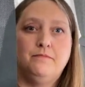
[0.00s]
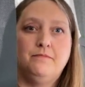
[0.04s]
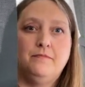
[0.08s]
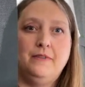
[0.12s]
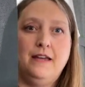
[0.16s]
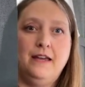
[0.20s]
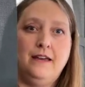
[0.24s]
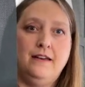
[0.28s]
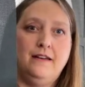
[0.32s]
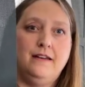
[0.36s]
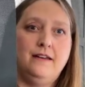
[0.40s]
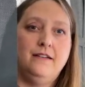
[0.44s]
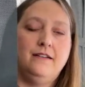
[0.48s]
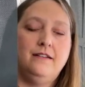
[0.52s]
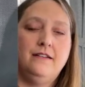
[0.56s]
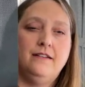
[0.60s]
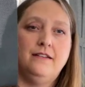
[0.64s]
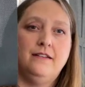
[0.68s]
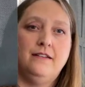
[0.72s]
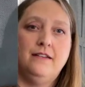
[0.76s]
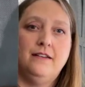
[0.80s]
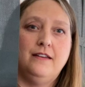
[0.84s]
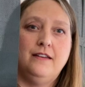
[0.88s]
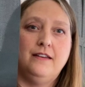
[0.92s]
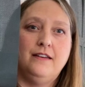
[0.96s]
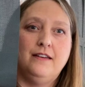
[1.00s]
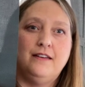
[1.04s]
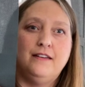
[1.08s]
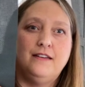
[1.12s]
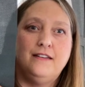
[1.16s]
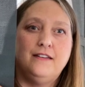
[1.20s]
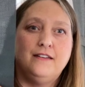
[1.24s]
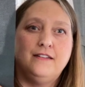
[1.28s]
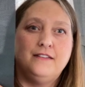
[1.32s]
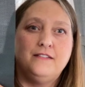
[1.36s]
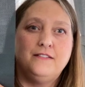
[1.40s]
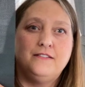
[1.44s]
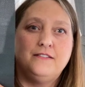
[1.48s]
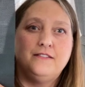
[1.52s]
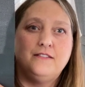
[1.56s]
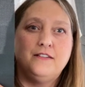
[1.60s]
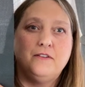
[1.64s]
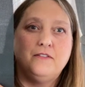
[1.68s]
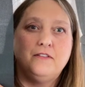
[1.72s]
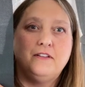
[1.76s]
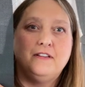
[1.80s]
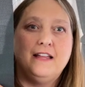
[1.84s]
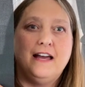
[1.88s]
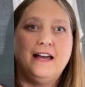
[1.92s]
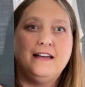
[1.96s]
Aida. So
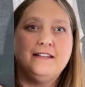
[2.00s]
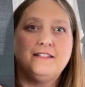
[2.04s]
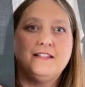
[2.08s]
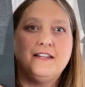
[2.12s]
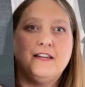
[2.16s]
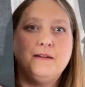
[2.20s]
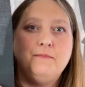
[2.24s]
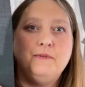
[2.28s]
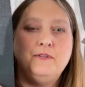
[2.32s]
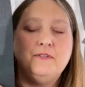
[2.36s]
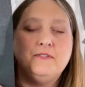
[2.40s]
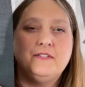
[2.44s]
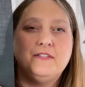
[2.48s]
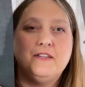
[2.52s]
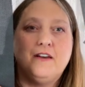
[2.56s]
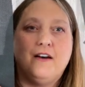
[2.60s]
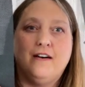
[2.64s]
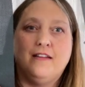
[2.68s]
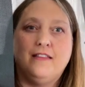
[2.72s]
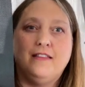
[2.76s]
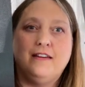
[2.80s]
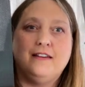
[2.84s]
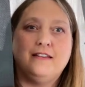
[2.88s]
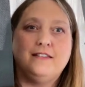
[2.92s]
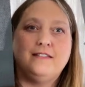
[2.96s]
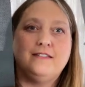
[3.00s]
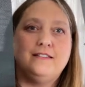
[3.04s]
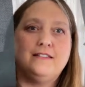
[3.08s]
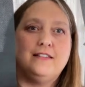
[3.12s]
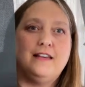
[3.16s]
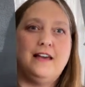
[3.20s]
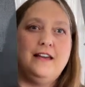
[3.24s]
the last time you saw this,